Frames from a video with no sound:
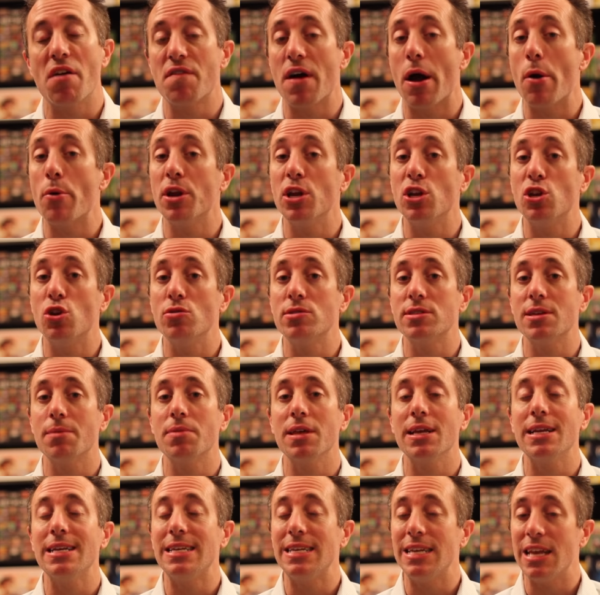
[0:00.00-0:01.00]
If I were to do
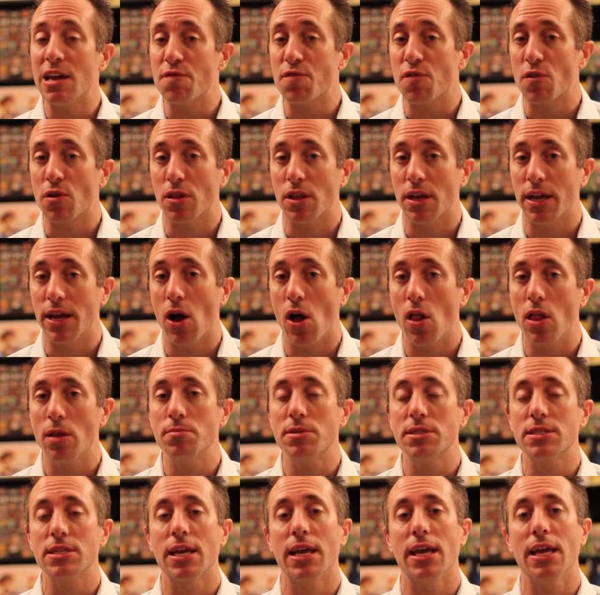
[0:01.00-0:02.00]
something differently, all
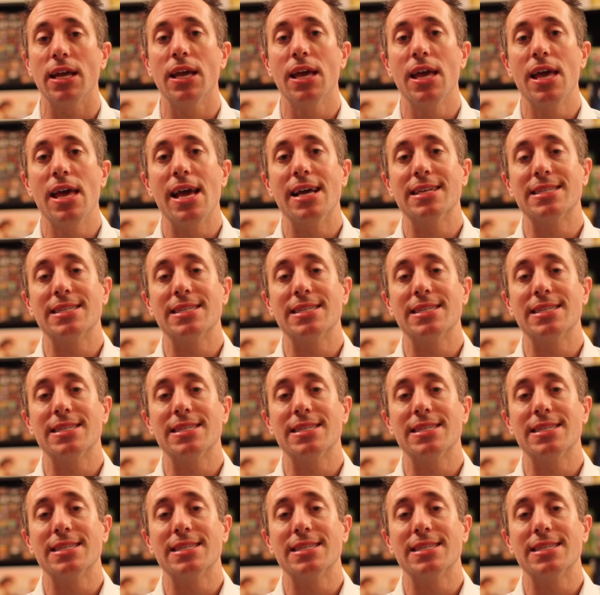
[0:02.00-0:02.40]
I'm saying